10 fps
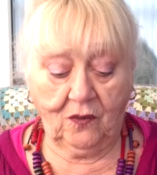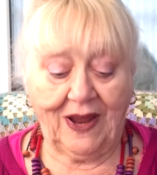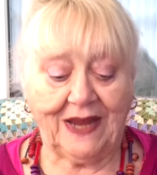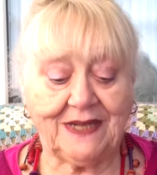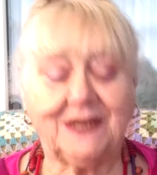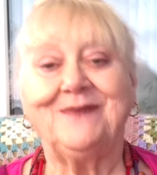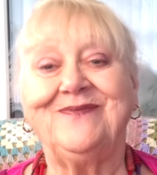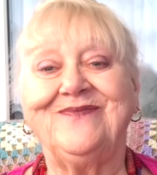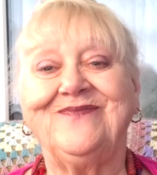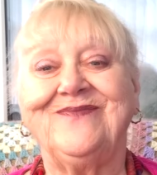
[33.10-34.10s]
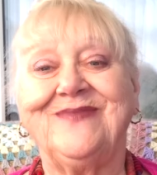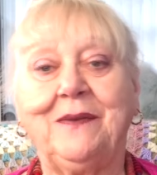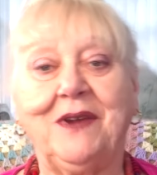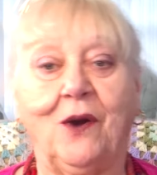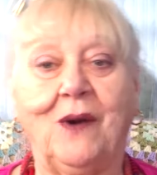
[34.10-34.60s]
Right, here
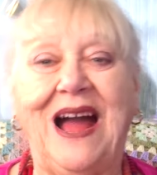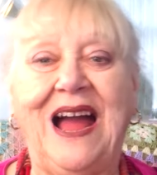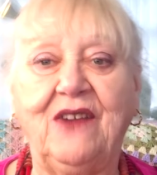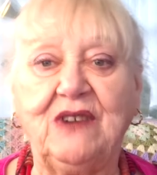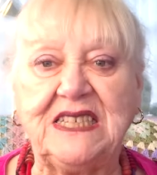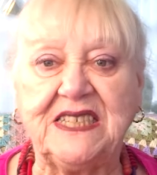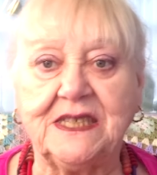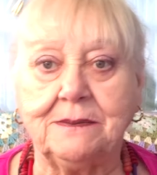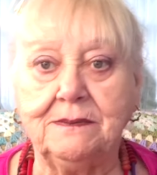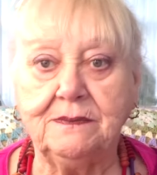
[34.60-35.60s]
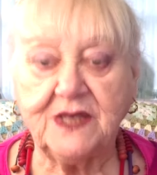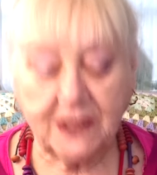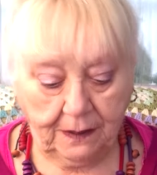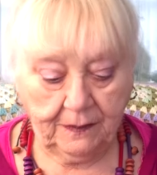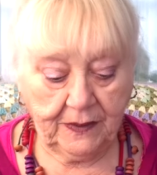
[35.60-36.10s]
we go,
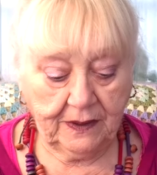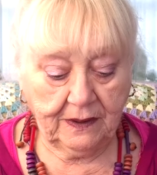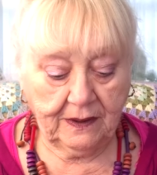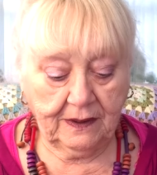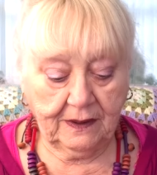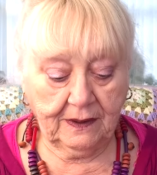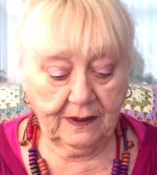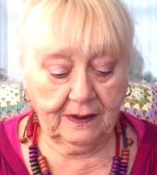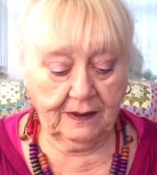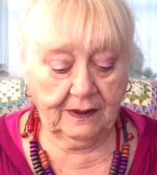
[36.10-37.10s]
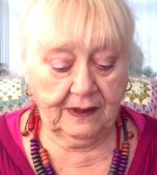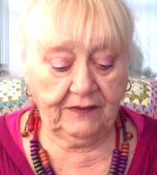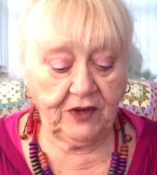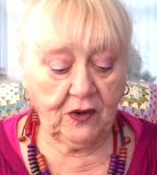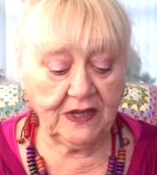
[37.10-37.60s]
Irisisms.
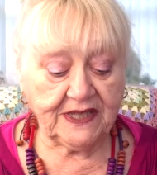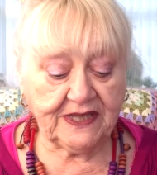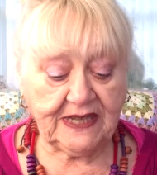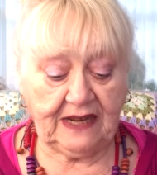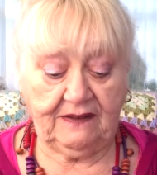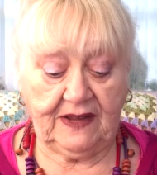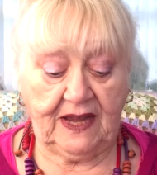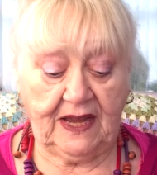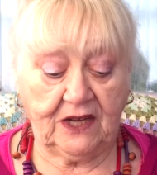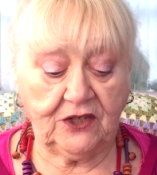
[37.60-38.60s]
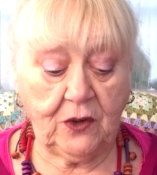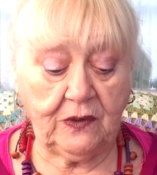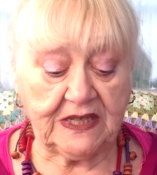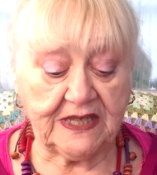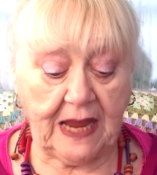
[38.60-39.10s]
If you're going to sit there and do
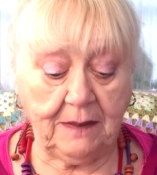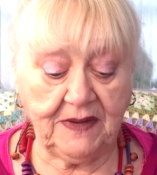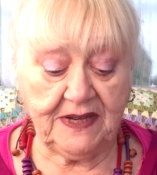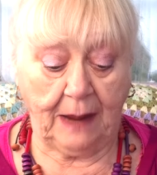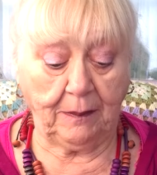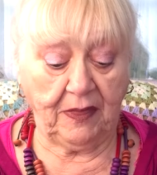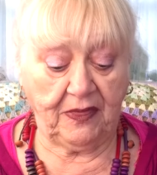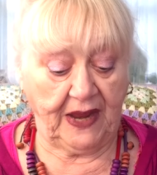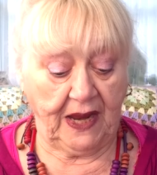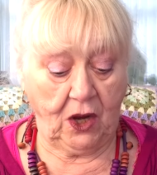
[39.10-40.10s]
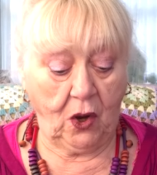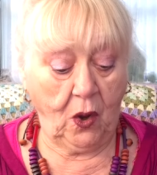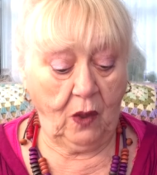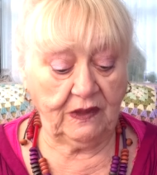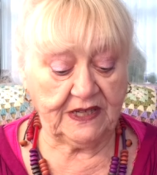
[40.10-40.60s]
the same damn thing
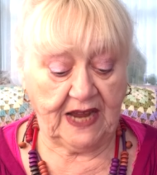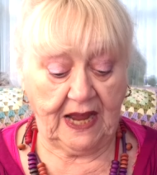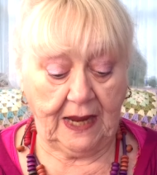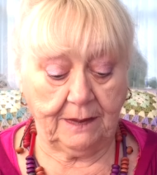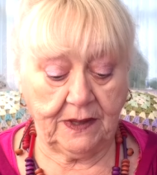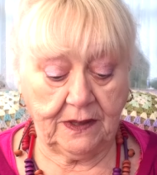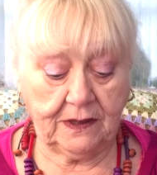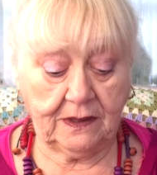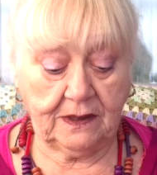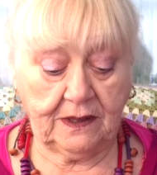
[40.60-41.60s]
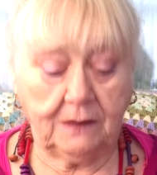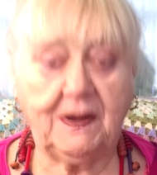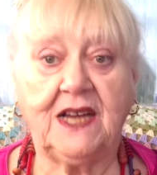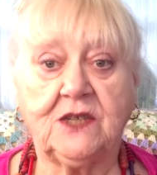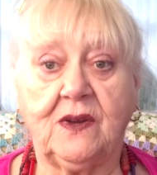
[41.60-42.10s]
all the time, you
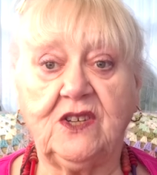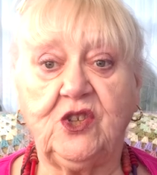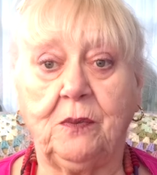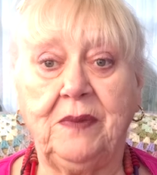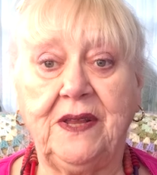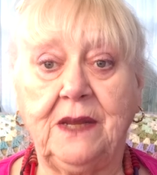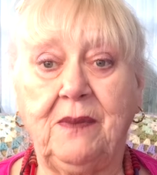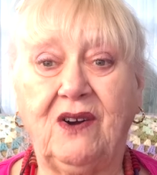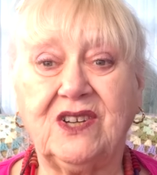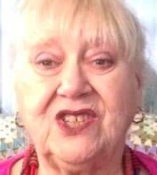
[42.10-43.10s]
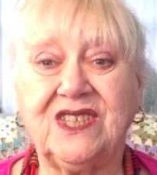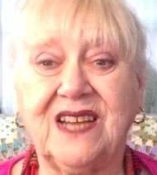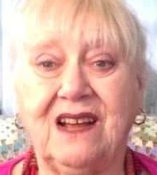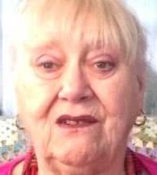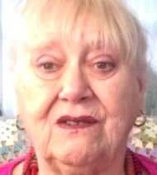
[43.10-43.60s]
might as well jump in the box
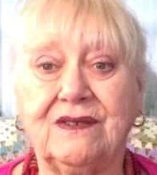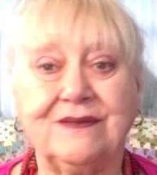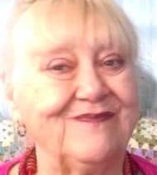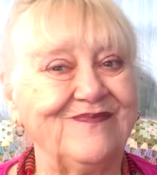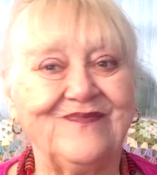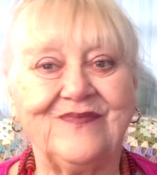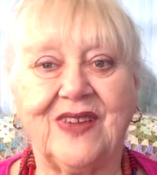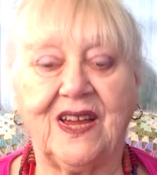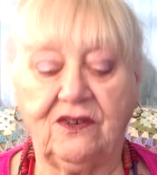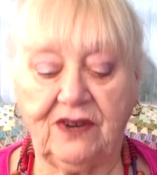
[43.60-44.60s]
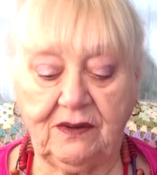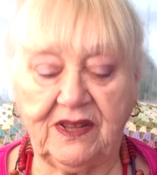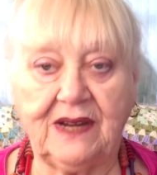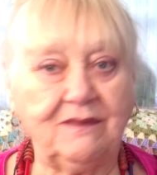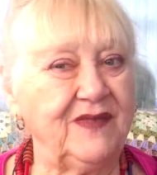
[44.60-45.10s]
yourself. I agree with
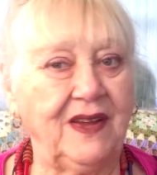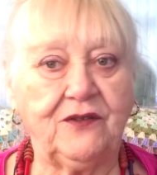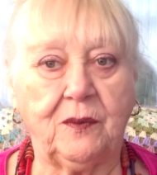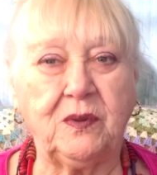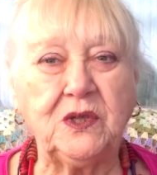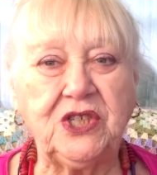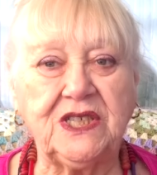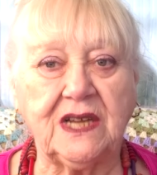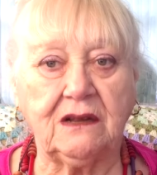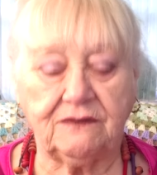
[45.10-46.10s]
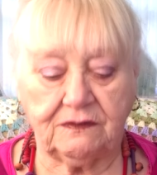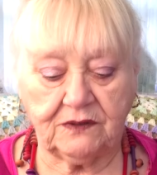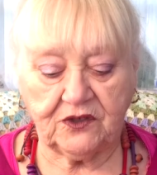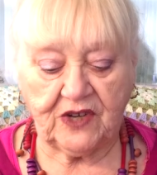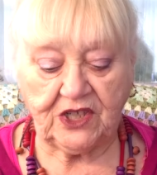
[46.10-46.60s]
that. You have to push yourself,
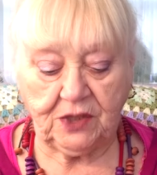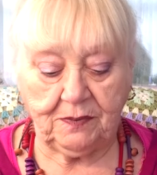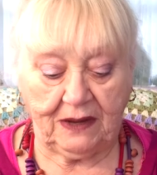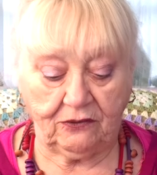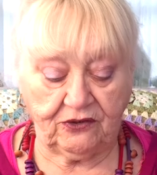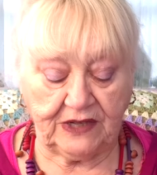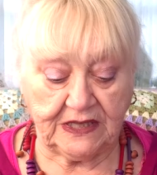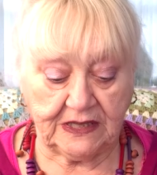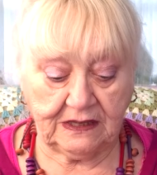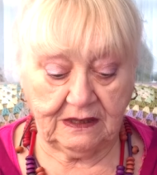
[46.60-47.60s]
stretch your boundaries.